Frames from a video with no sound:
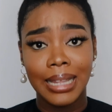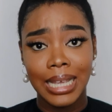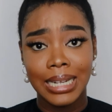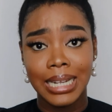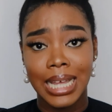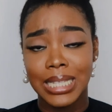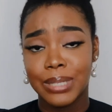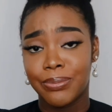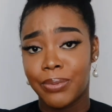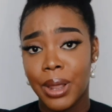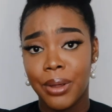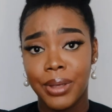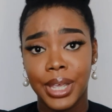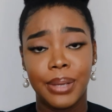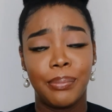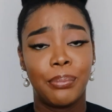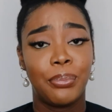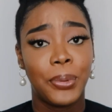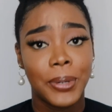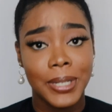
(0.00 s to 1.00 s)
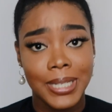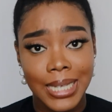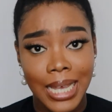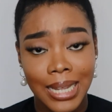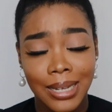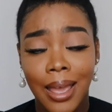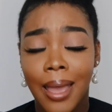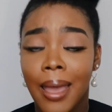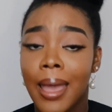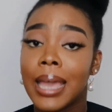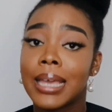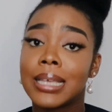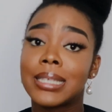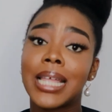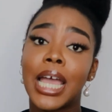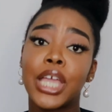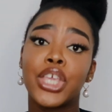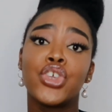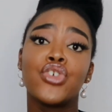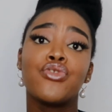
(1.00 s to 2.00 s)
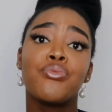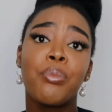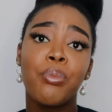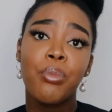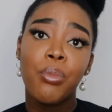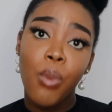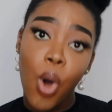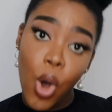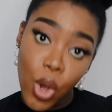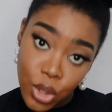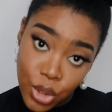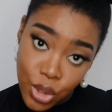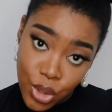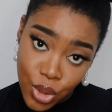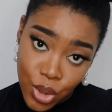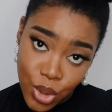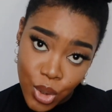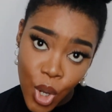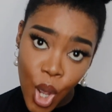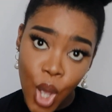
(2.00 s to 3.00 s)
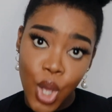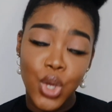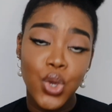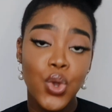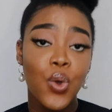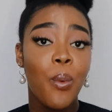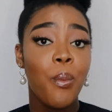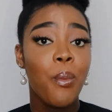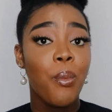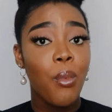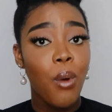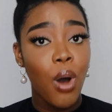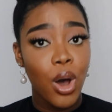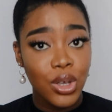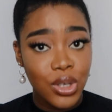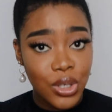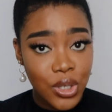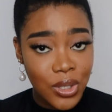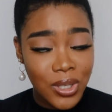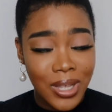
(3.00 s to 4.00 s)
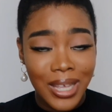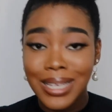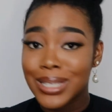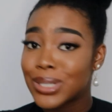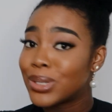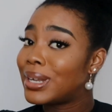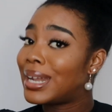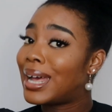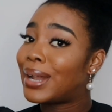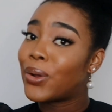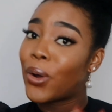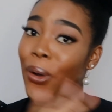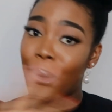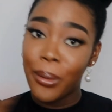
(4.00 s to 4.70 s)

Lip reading: thing that's very important is that you must, it's not an